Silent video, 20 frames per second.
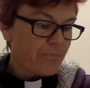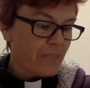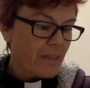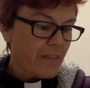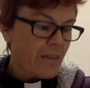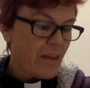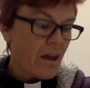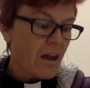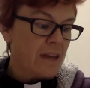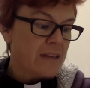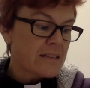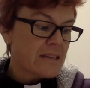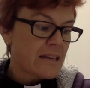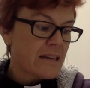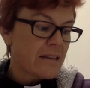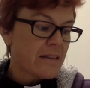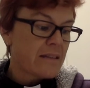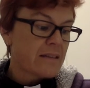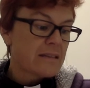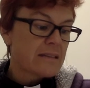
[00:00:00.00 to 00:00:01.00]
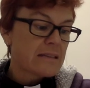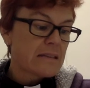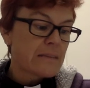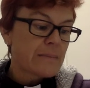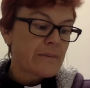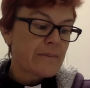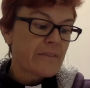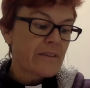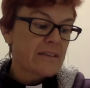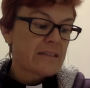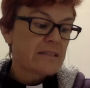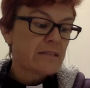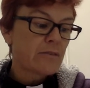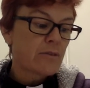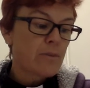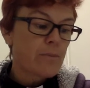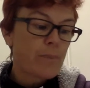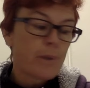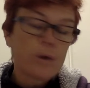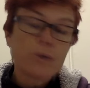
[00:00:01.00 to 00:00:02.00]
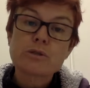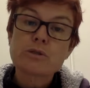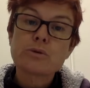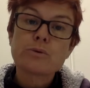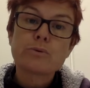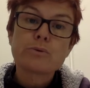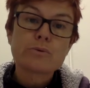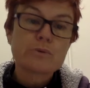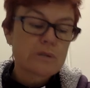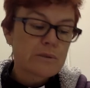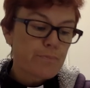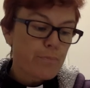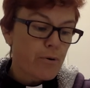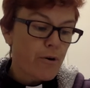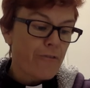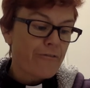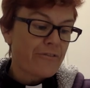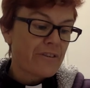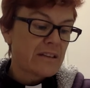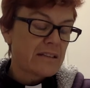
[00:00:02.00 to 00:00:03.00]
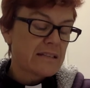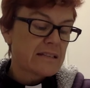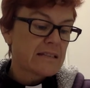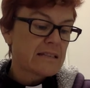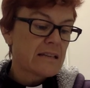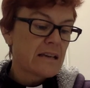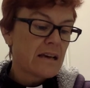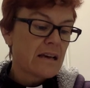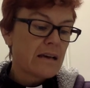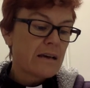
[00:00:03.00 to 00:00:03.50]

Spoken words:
the idea that some of us are apostles, prophets,